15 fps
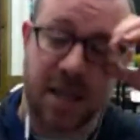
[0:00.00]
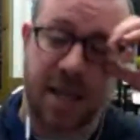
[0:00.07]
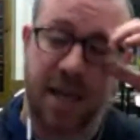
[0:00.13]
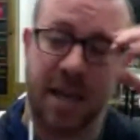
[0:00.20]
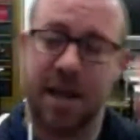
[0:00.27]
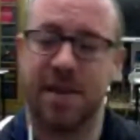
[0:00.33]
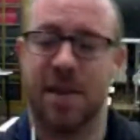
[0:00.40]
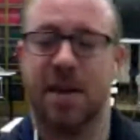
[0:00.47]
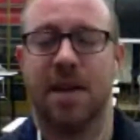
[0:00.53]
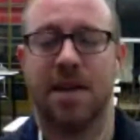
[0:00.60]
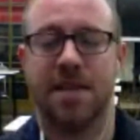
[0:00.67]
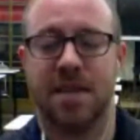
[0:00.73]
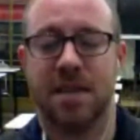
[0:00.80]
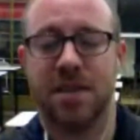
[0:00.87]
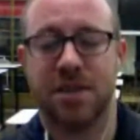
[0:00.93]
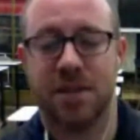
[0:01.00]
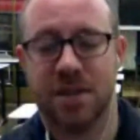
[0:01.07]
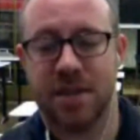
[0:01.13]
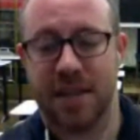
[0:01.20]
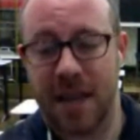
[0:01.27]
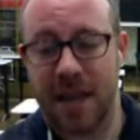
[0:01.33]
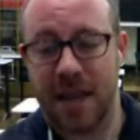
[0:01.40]
And I think as teachers,
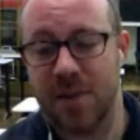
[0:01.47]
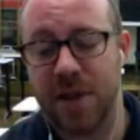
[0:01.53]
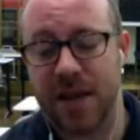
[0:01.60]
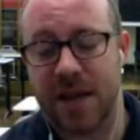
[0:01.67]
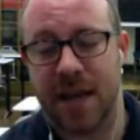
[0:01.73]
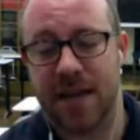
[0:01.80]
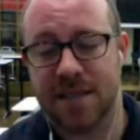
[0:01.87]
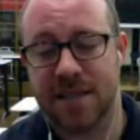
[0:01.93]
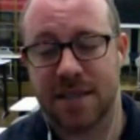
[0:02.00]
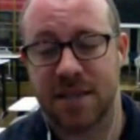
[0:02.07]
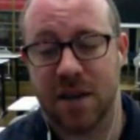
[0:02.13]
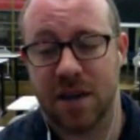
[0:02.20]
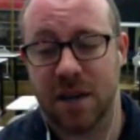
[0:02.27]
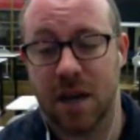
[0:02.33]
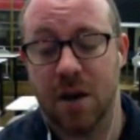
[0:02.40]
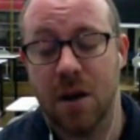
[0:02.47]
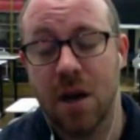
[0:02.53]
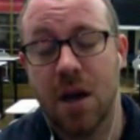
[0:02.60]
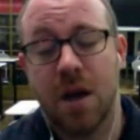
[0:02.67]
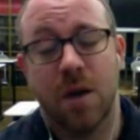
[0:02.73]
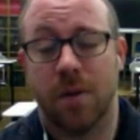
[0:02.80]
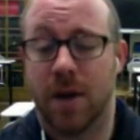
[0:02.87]
again, we can't sit there and go,
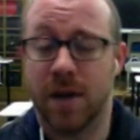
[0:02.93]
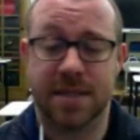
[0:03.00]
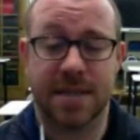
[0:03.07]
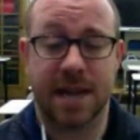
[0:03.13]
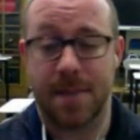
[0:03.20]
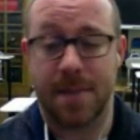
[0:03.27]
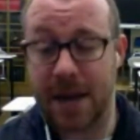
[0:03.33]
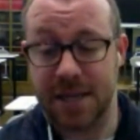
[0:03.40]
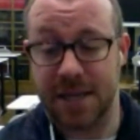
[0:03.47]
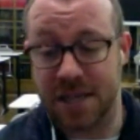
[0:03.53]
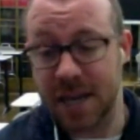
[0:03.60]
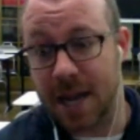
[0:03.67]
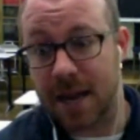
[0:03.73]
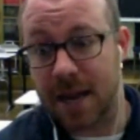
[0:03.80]
well, that's not my job.